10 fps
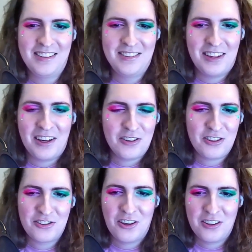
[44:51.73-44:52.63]
that are
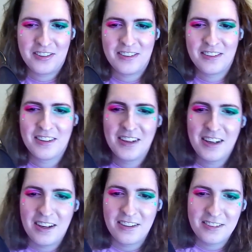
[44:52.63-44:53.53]
just songs.
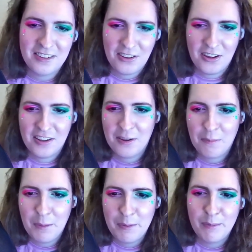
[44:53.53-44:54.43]
It's the
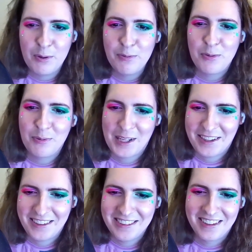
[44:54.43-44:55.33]
pee pee poo poo
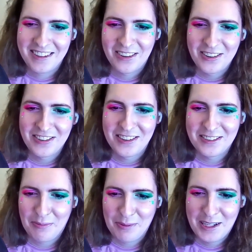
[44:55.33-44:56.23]
playlist, and it's all the songs
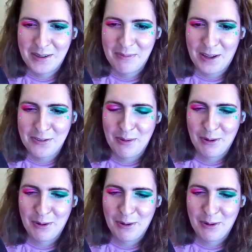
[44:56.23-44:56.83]
that play in the bathroom at